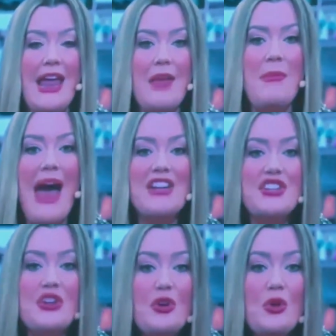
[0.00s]
And I
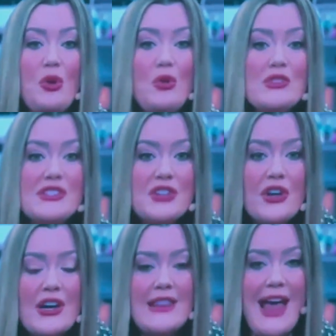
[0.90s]
imagined who's
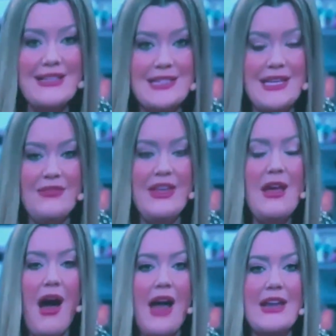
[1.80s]
turning that
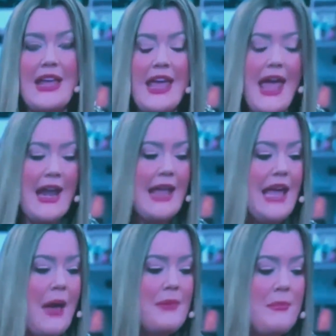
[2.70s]
TV on. And
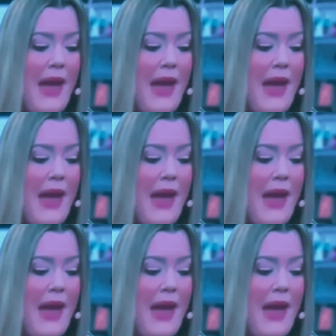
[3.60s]
I kept